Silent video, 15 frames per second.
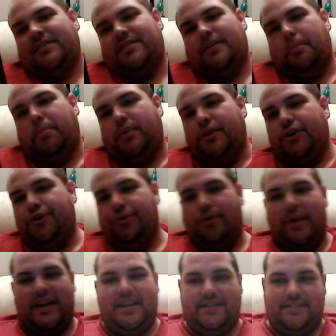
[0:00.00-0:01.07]
This is a
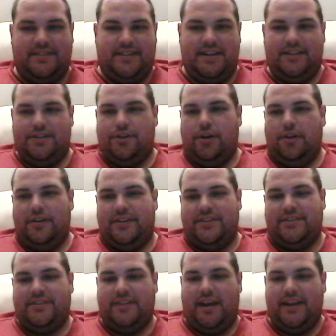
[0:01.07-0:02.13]
blue instant
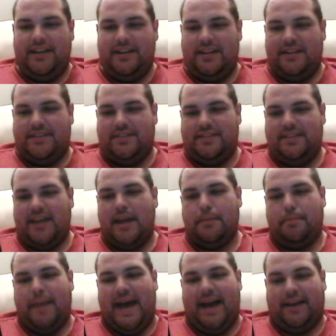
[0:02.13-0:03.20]
called Sudden
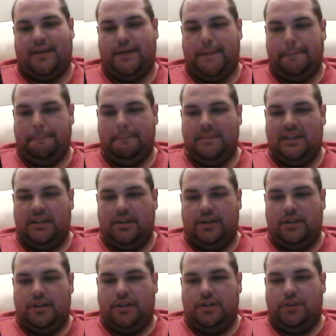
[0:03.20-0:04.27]
Setback.
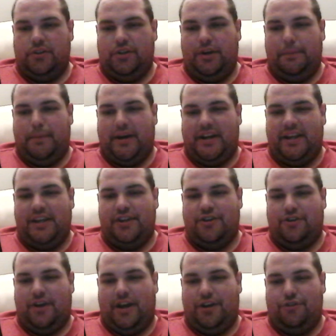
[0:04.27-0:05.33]
Look, buddy,
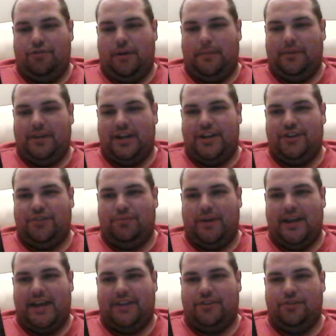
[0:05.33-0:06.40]
you're not in trouble. I
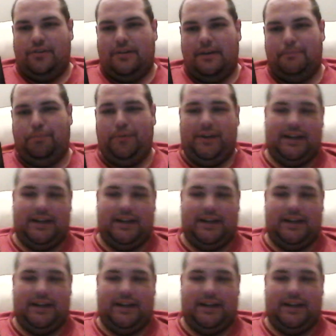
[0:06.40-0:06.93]
just want to ask you a